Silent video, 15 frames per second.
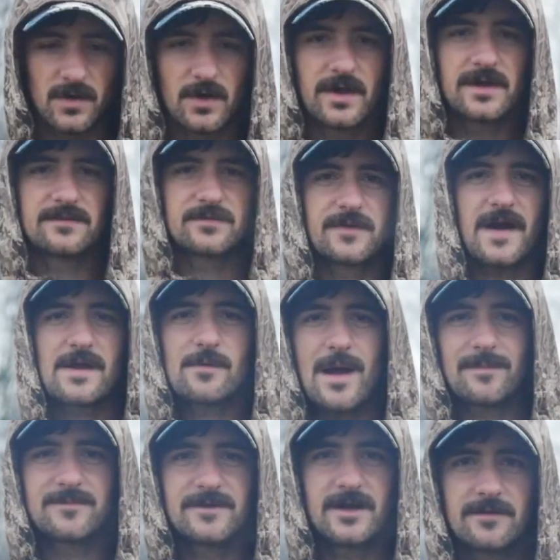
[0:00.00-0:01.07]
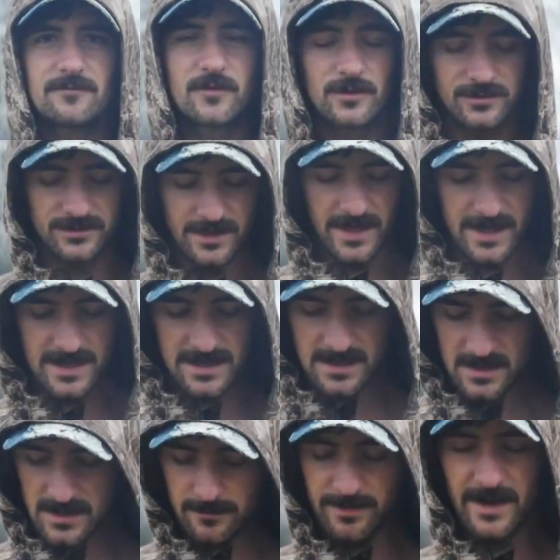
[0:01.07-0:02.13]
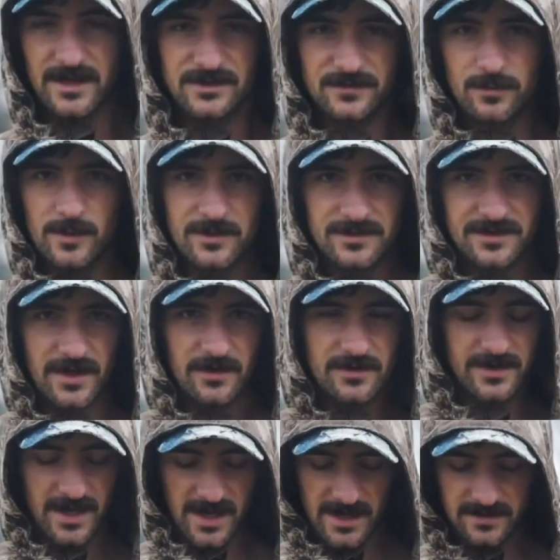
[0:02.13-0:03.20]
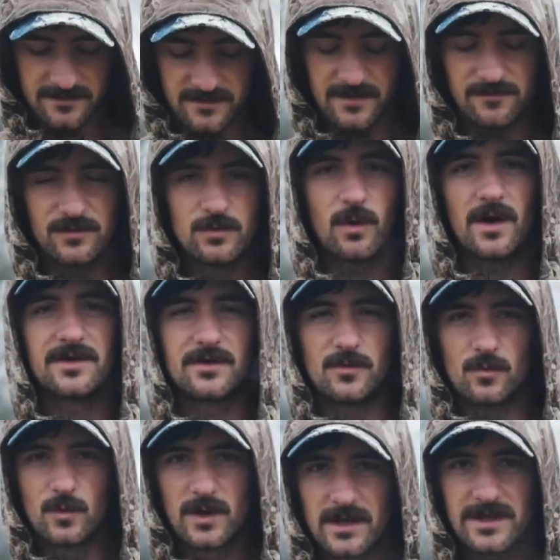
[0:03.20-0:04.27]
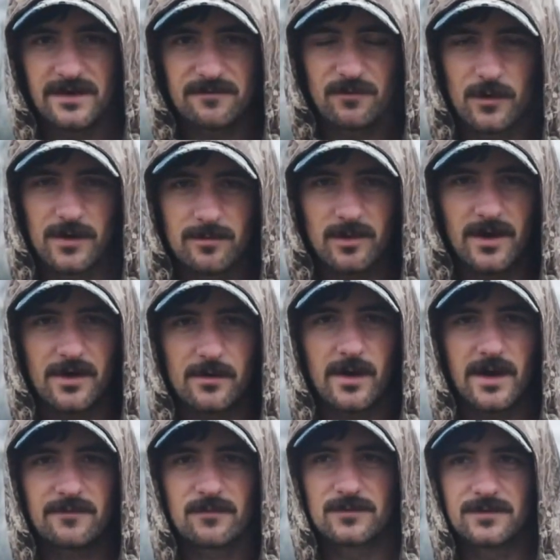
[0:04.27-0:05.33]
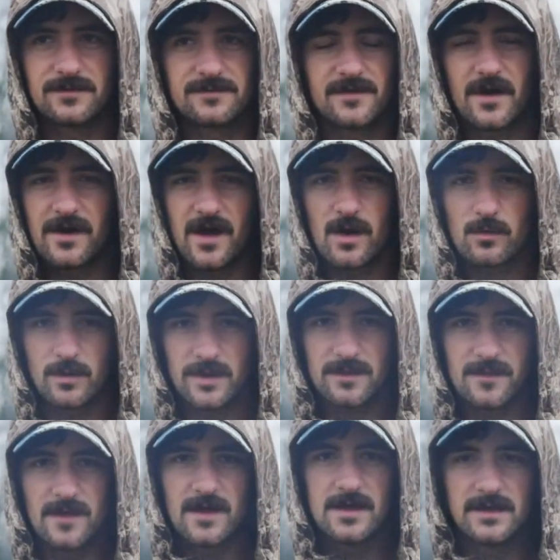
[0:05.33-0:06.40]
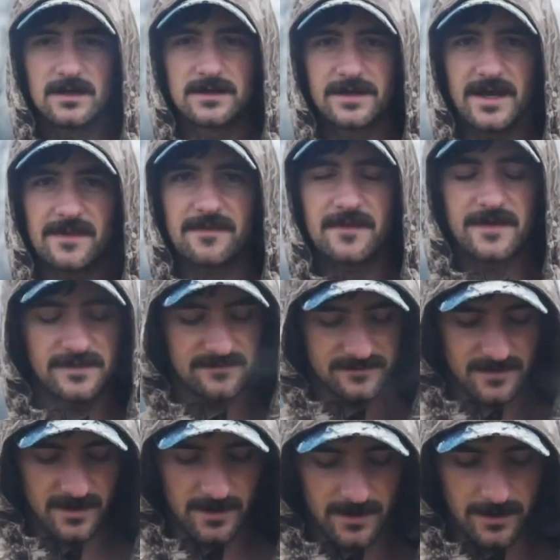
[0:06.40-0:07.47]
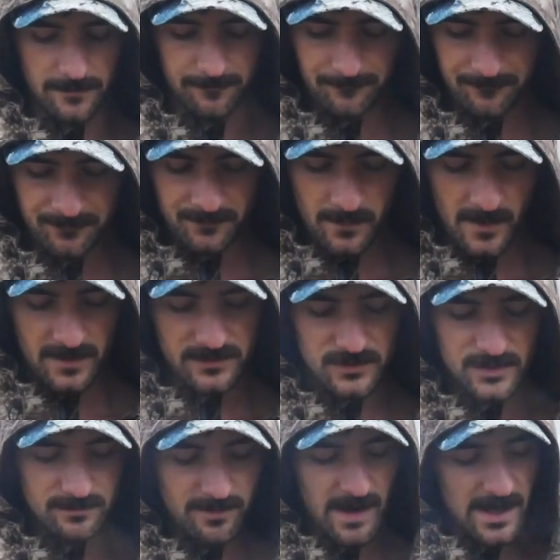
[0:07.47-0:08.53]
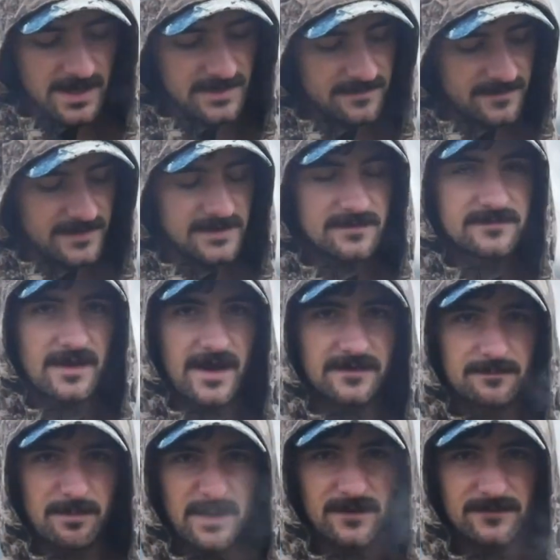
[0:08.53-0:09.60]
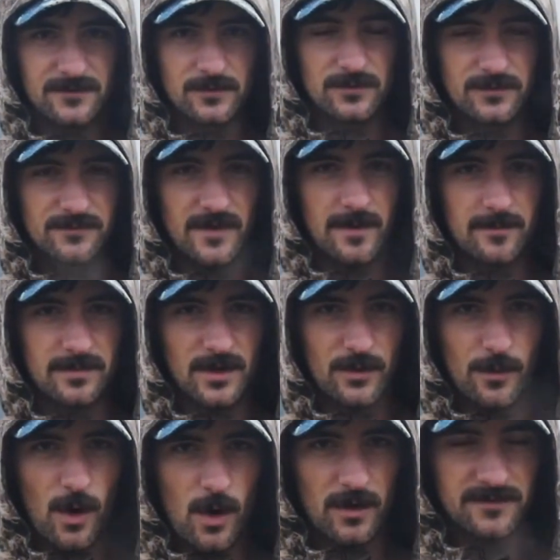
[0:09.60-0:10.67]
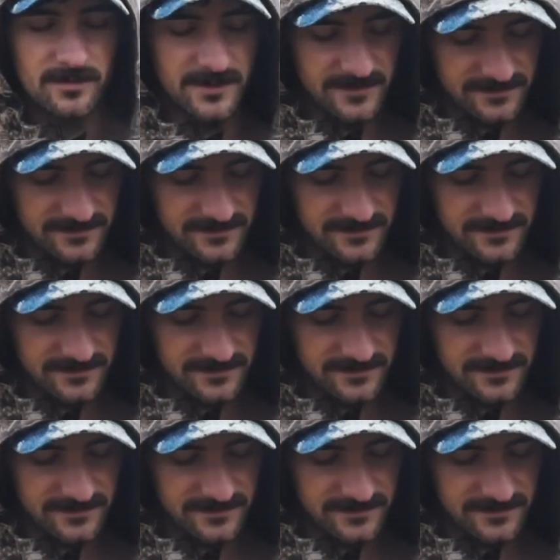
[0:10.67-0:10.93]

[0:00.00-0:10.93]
Okay, so that wraps it up for today, but I just wanted to tell you guys, if you want a really affordable air rifle to start out with, get this. You can buy these as pistols from Crossman.